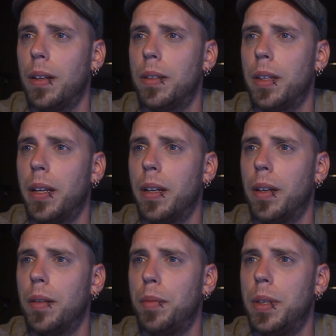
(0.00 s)
to get
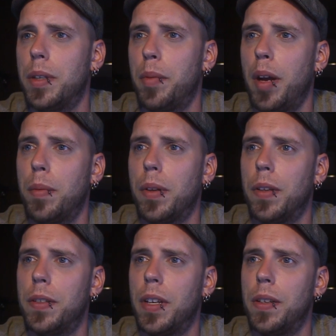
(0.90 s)
a piece of paper
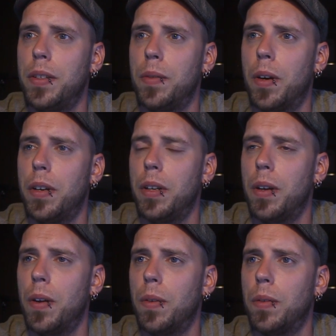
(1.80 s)
that says you already
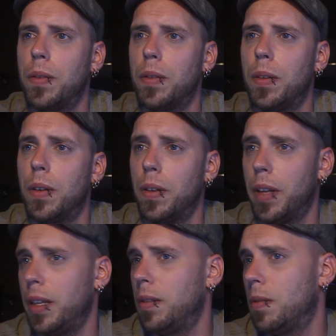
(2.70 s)
know, or
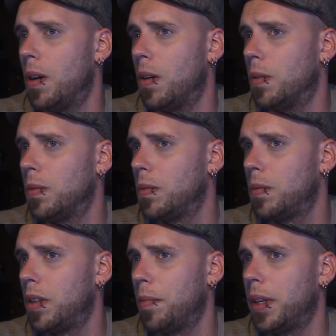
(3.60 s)
that you know
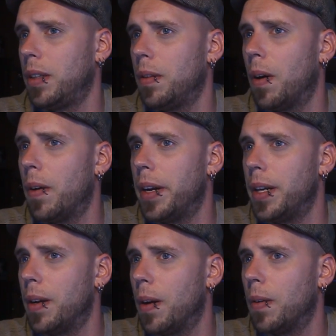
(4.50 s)
something you
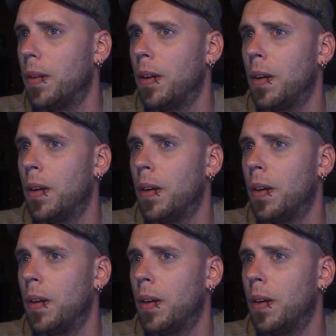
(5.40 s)
already know.